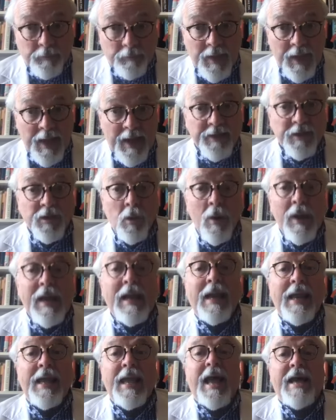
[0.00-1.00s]
as
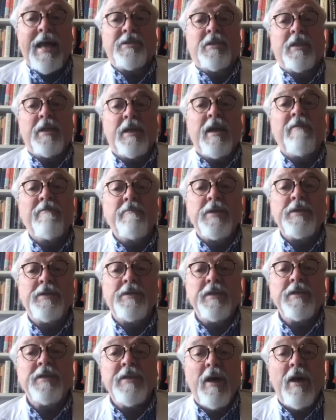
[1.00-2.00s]
quickly as the government
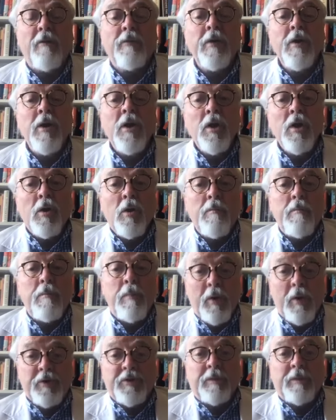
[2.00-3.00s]
itself could
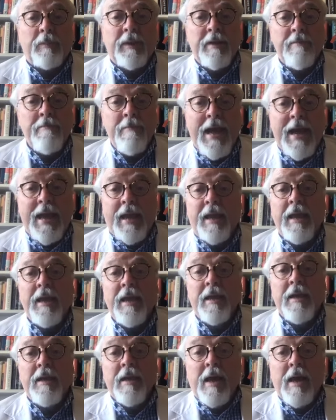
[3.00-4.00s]
possibly make
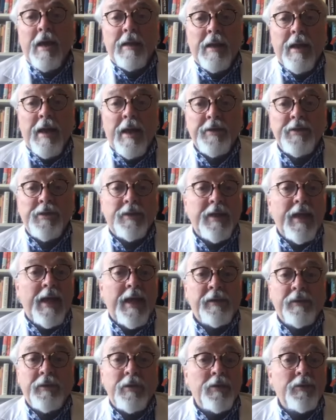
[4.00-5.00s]
a
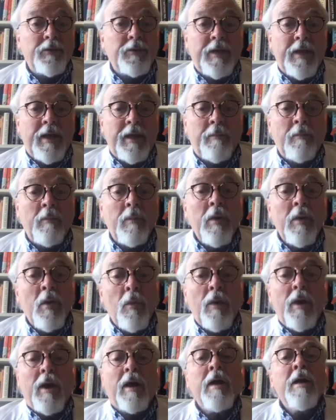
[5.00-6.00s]
large-scale new scheme
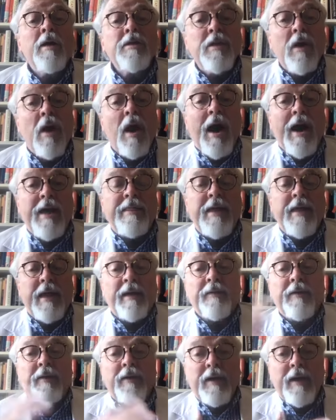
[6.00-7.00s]
work. So I
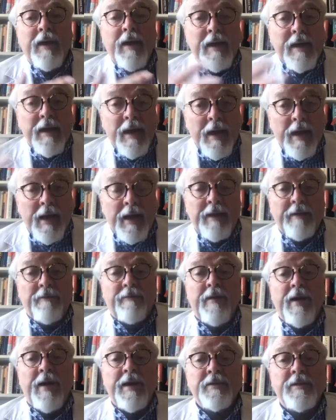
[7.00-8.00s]
think in the early
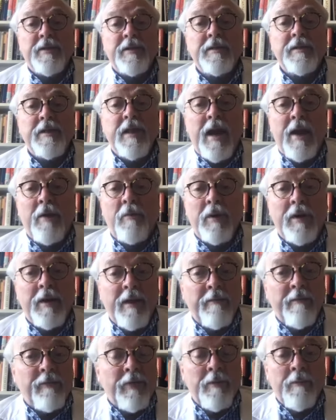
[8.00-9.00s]
phases, I would
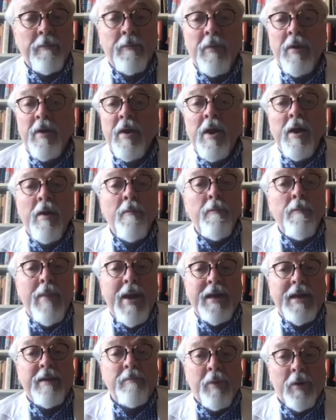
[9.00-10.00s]
give them
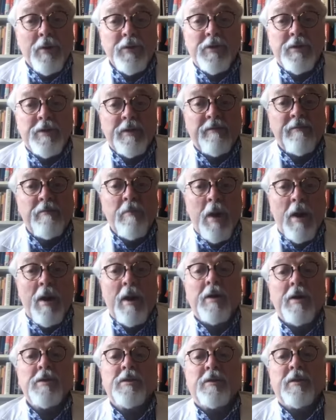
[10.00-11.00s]
many positive
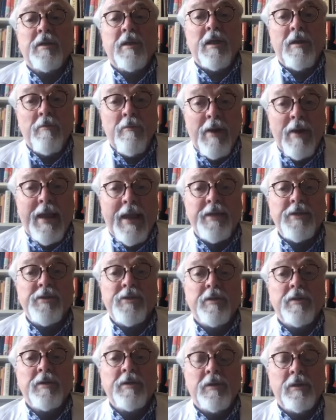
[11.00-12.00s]
marks in
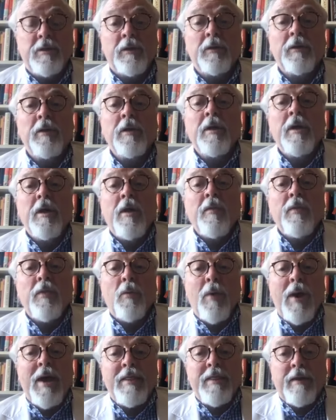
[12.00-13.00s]
relation to the
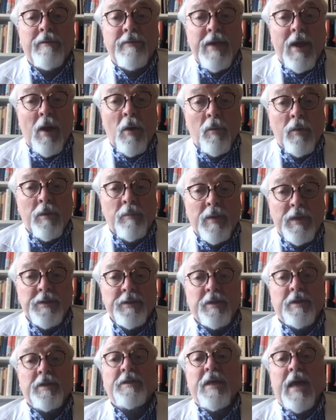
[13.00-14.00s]
way they've dealt with
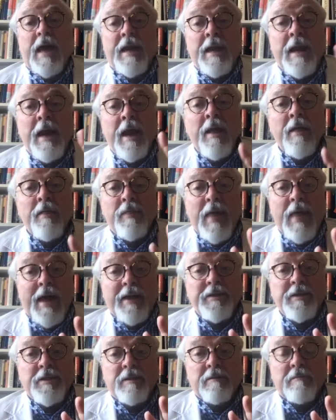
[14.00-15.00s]
business. And
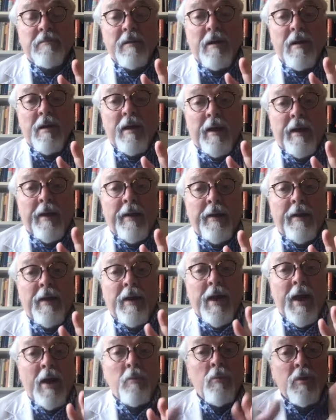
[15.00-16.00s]
that's,
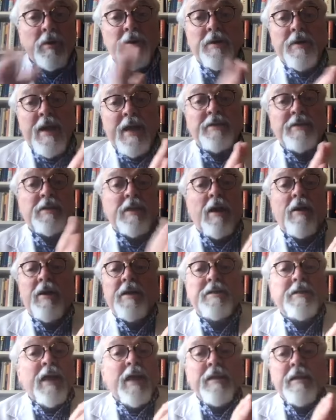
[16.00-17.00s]
I wouldn't necessarily
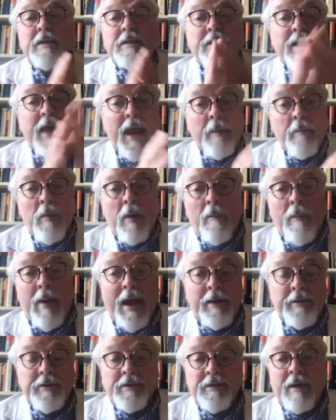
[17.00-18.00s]
say the same
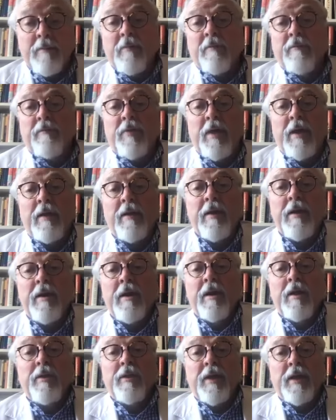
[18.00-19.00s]
about some of the
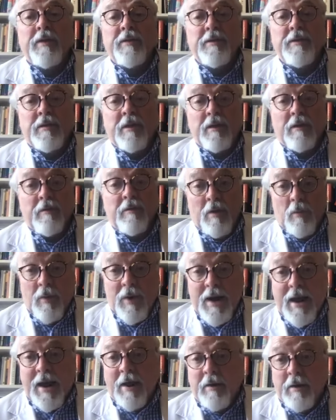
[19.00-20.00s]
things that we're
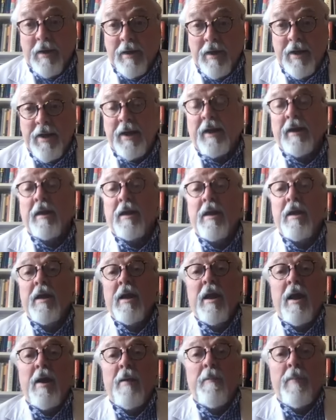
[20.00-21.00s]
now learning
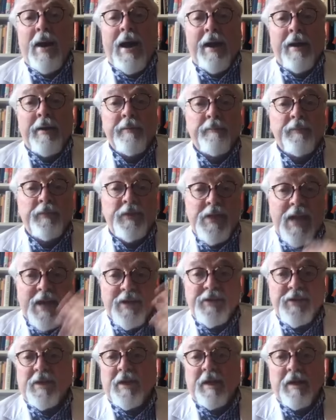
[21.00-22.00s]
about
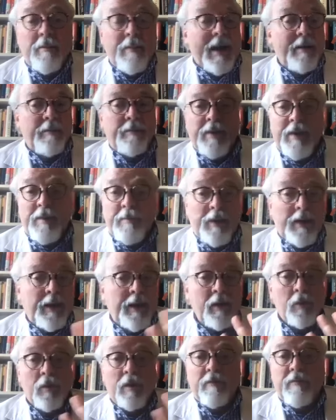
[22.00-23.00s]
testing, about
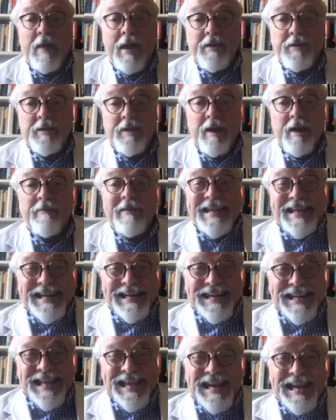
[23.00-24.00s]
PPE, all of that stuff
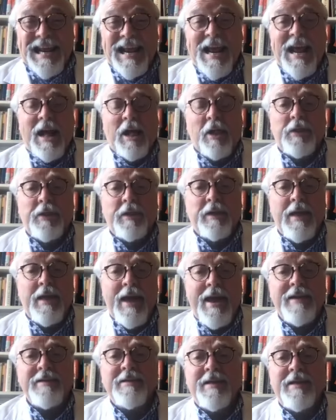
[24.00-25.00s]
in the health and
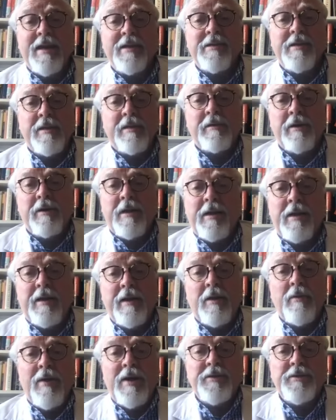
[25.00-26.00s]
care sector. There are clearly
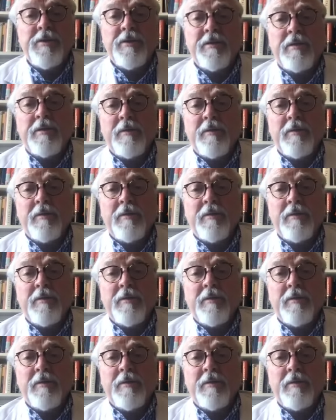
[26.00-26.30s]
questions to